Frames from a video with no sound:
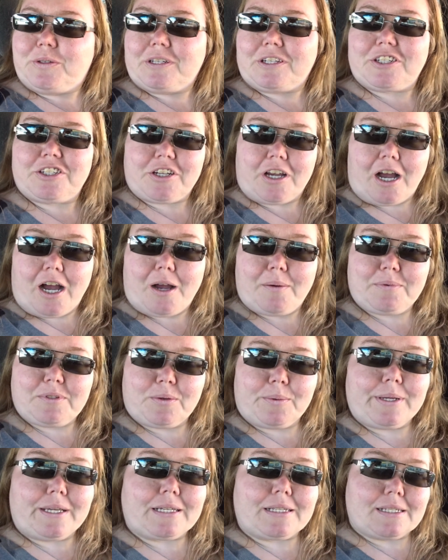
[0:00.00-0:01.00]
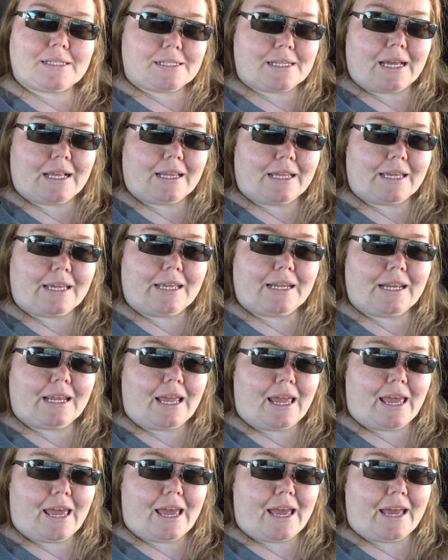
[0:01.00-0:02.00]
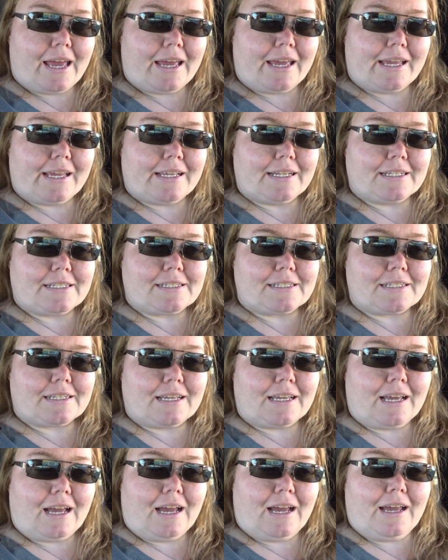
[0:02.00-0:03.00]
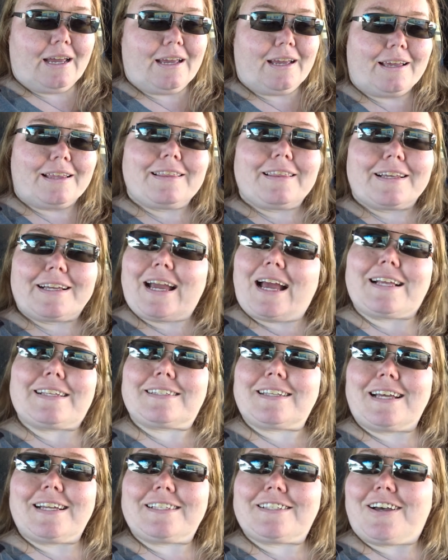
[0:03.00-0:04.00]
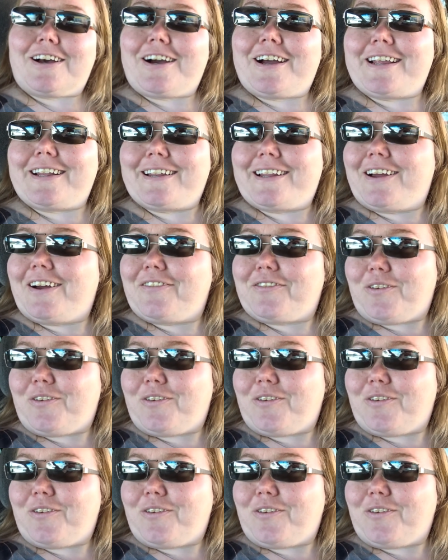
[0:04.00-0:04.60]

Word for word: the shop so we can sell it, and the gas light's on, of